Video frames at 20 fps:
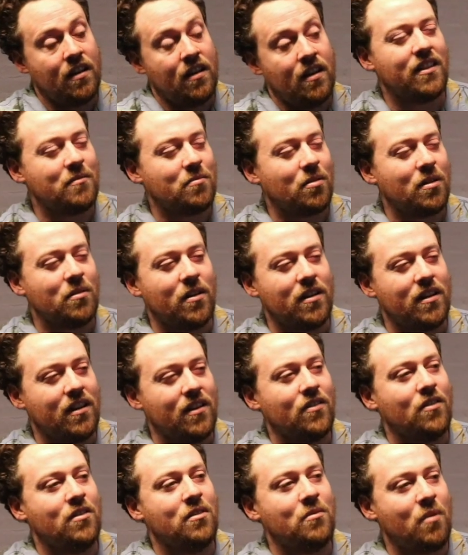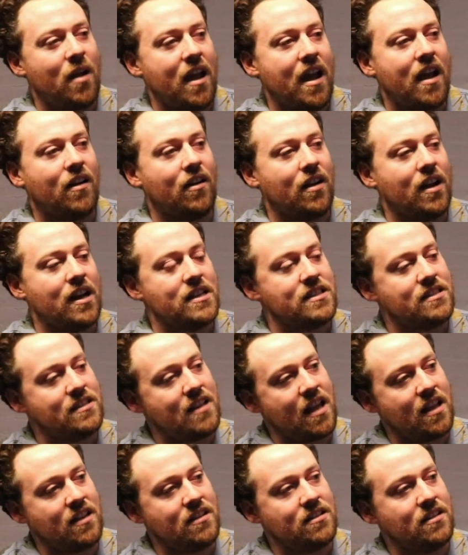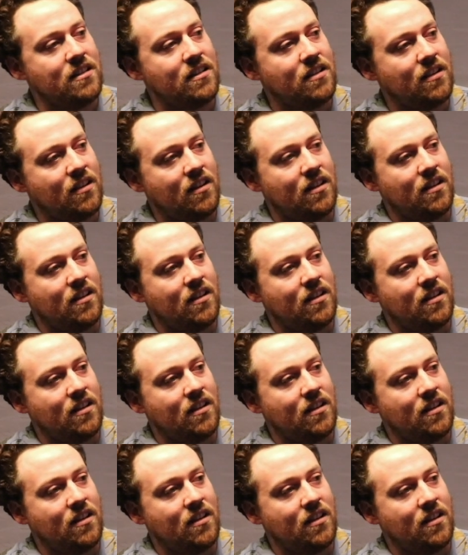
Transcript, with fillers: I think probably what I did is on the way out, I said,